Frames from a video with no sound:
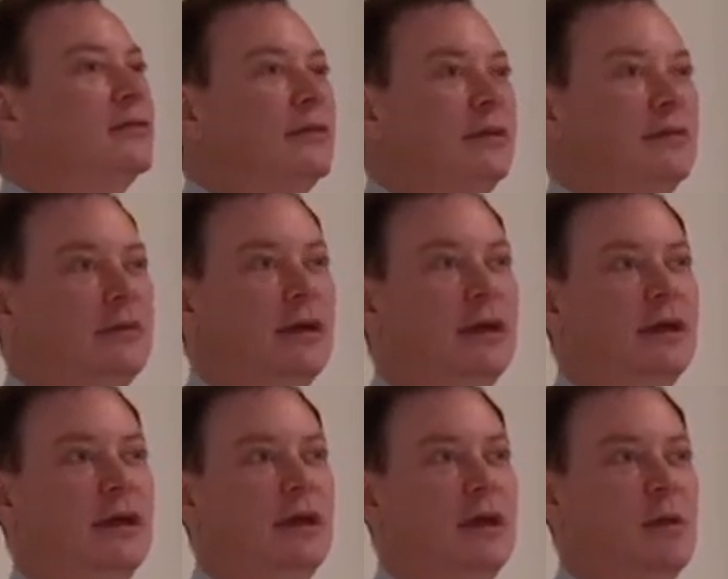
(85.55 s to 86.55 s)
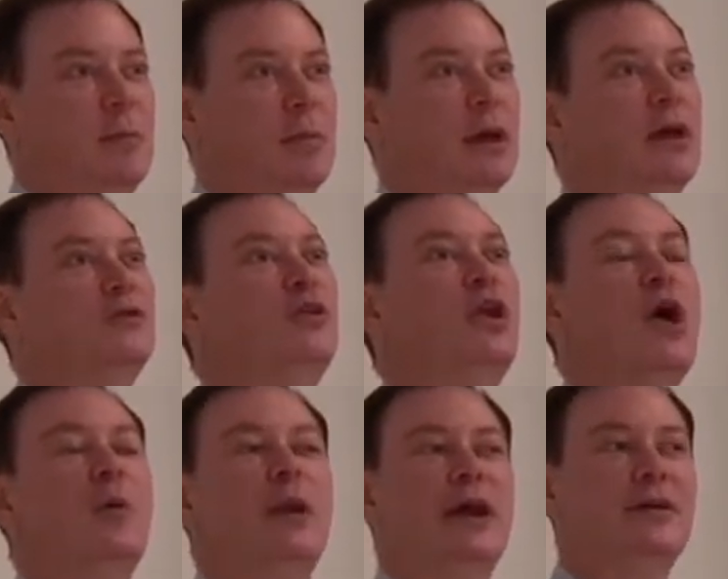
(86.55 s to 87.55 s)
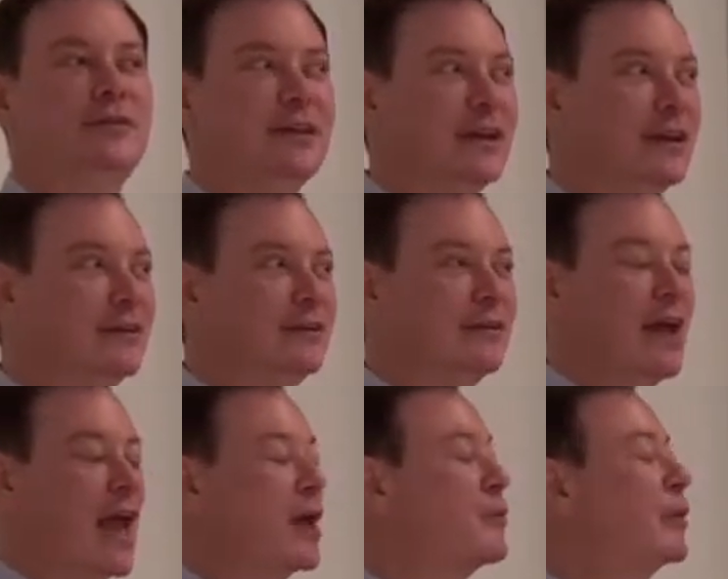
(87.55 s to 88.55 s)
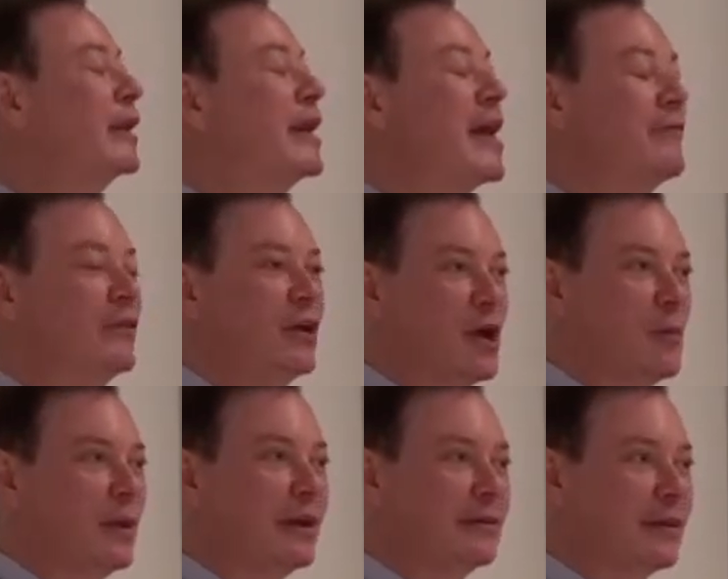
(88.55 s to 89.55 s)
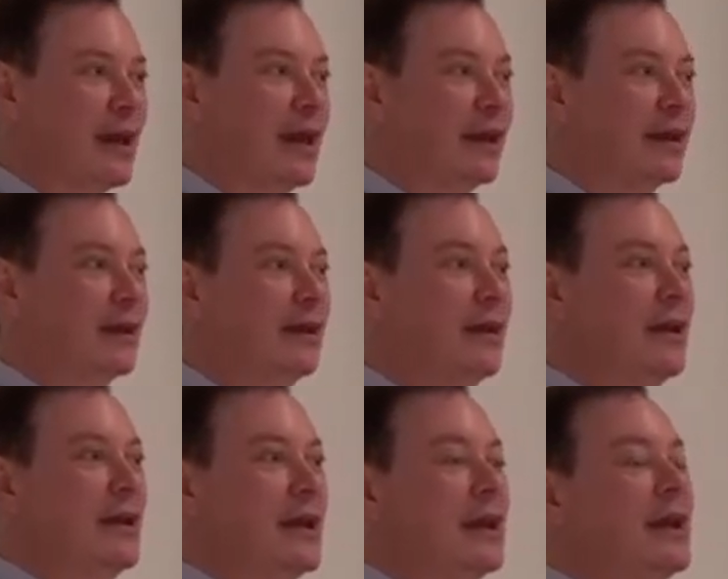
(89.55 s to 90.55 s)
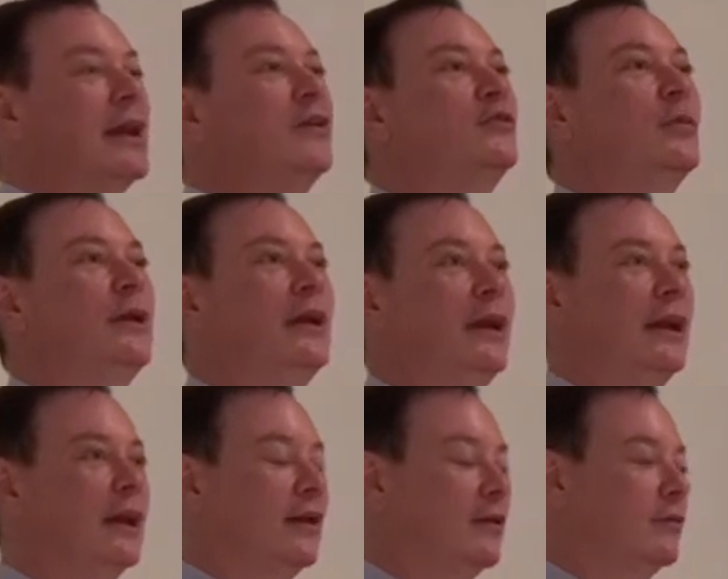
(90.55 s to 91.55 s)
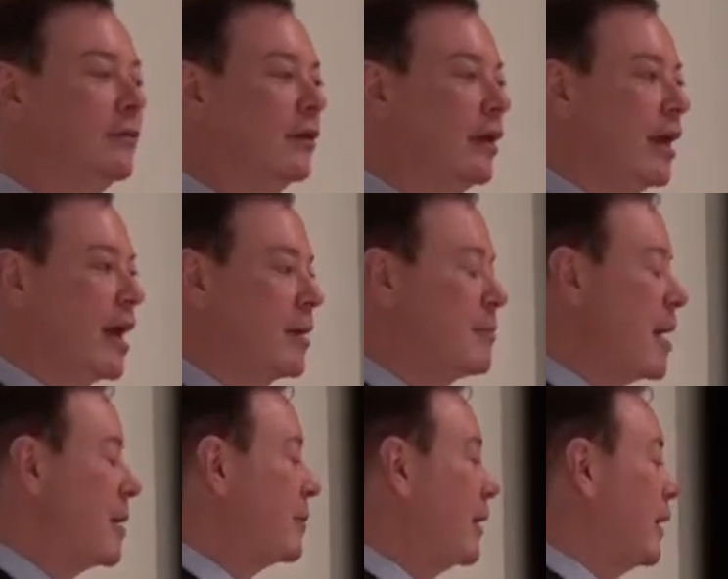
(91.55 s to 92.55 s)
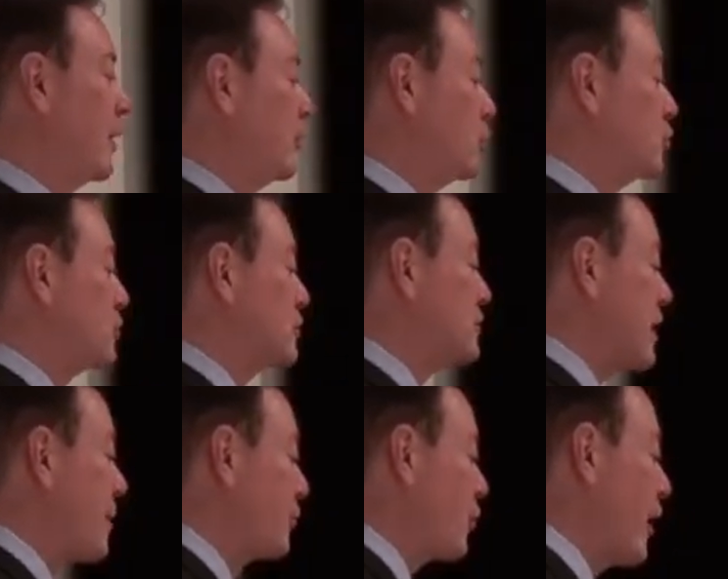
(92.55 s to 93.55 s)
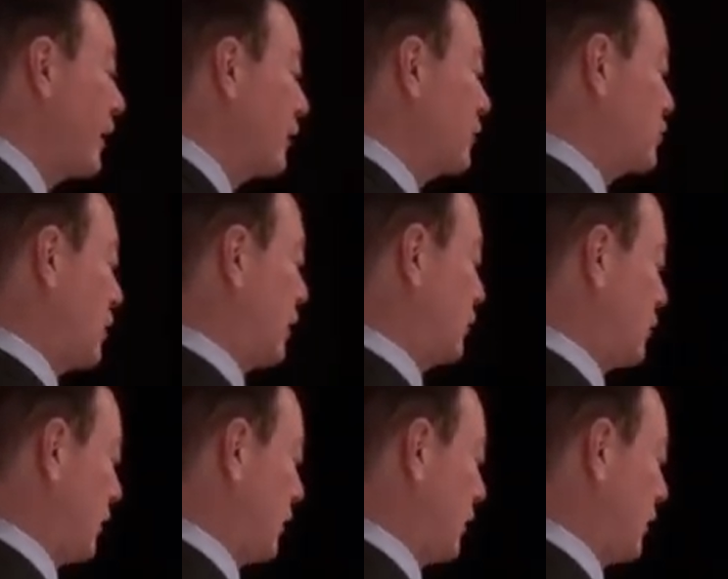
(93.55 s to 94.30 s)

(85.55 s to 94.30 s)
Being Cece. Because no one else is, and will never know what it's like. It is what it is, and maybe you should stop trying to